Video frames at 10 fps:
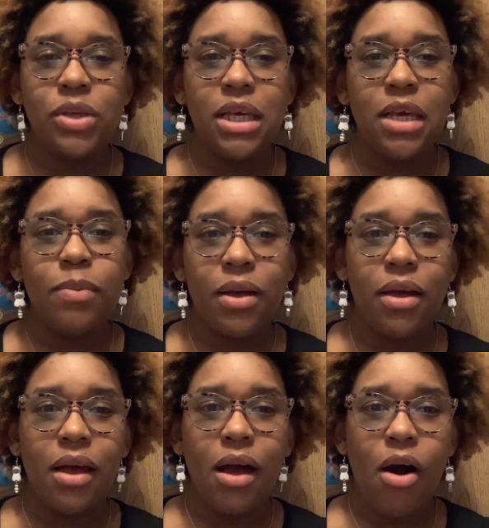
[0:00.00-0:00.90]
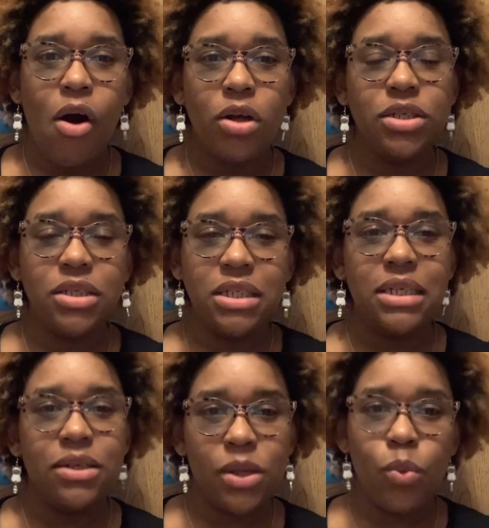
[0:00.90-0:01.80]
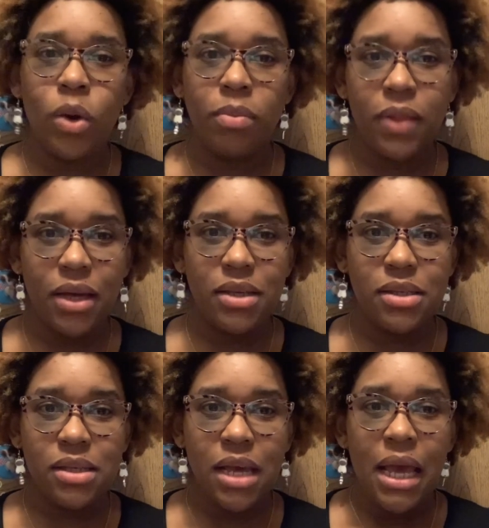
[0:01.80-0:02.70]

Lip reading: keep all your details in one place.